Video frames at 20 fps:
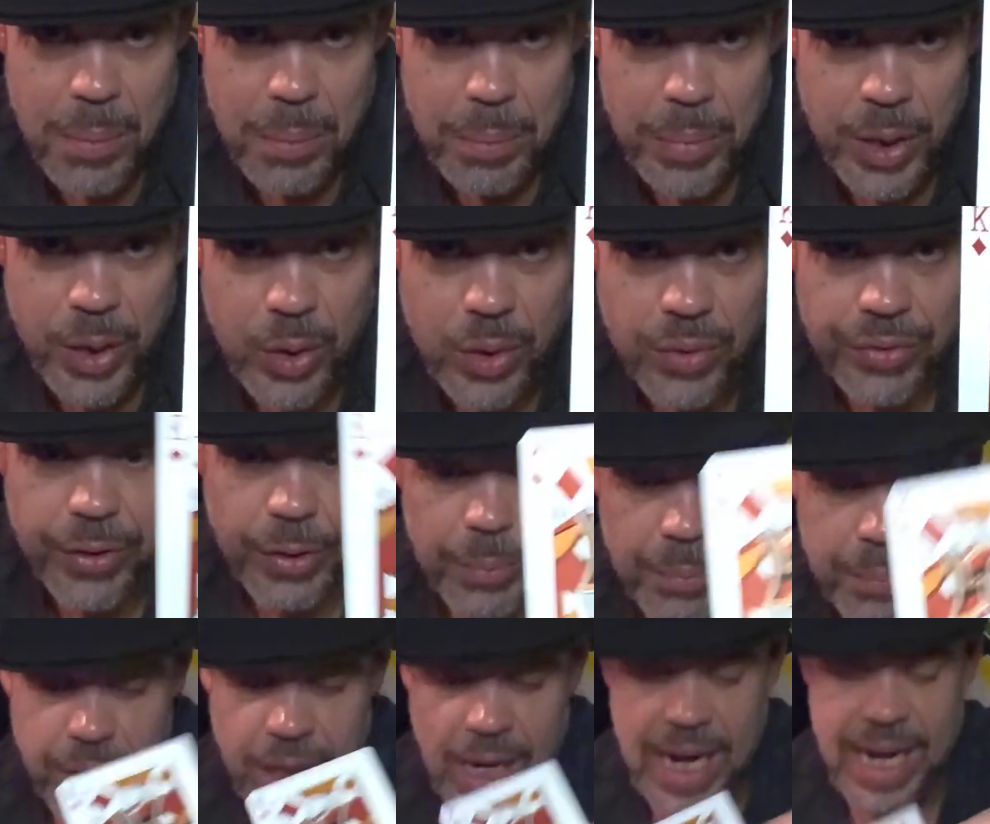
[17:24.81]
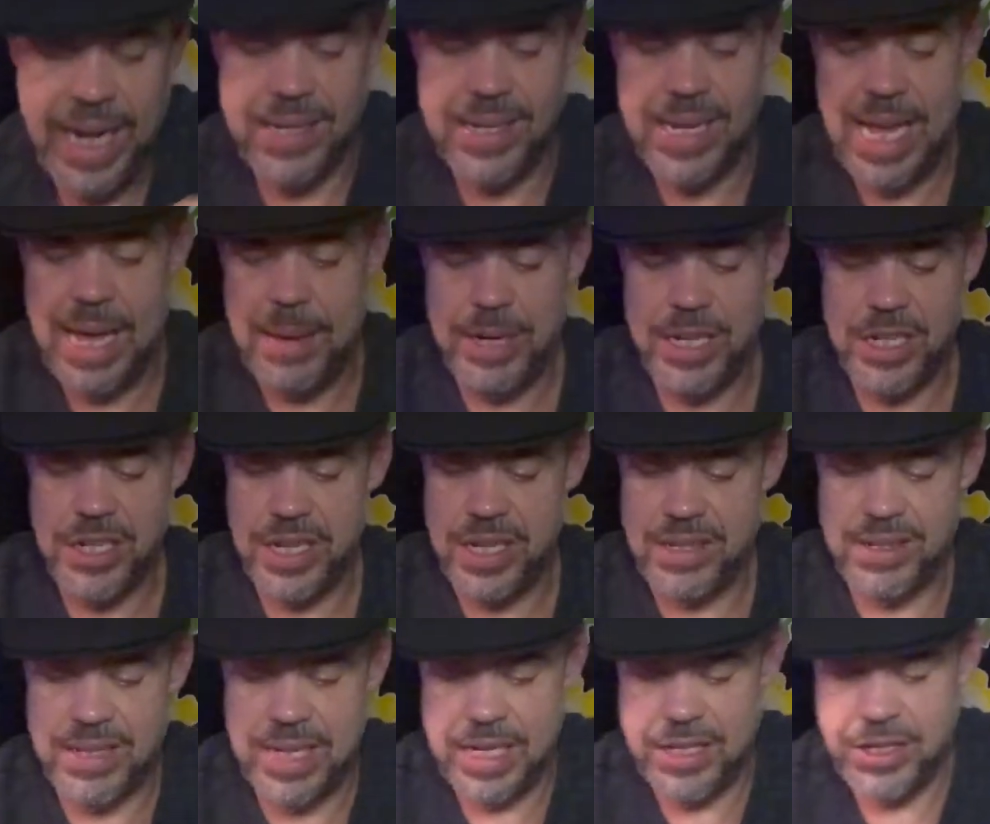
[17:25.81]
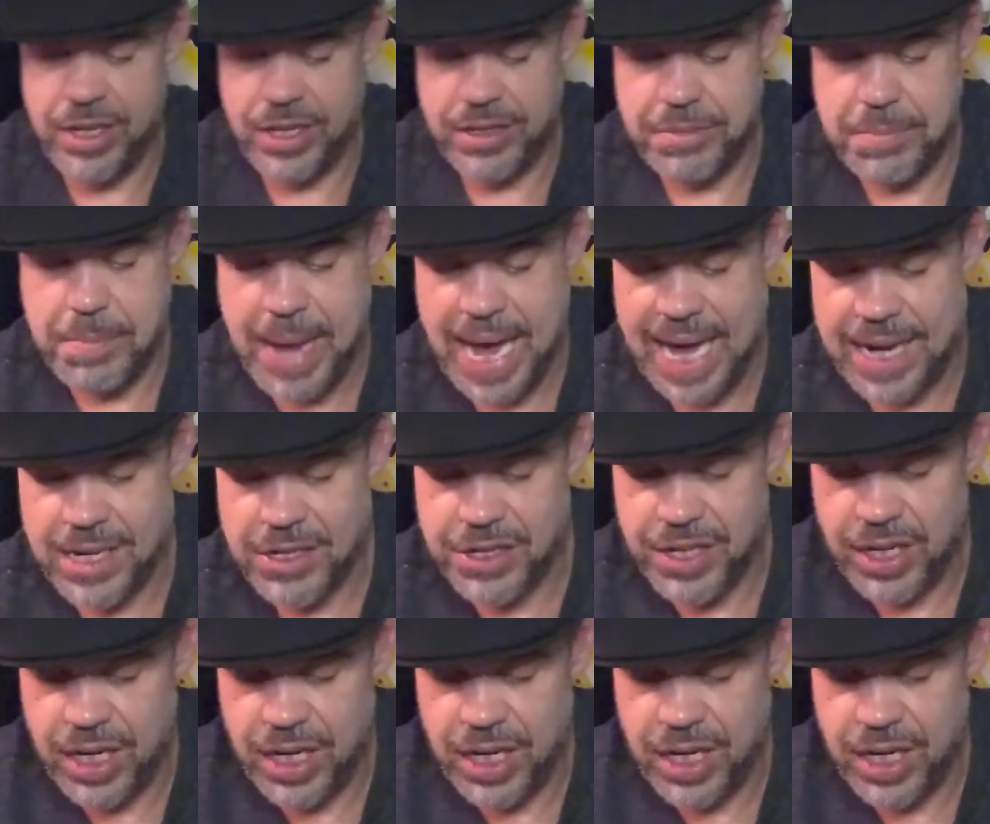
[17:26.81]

Beautiful, bright images that just match the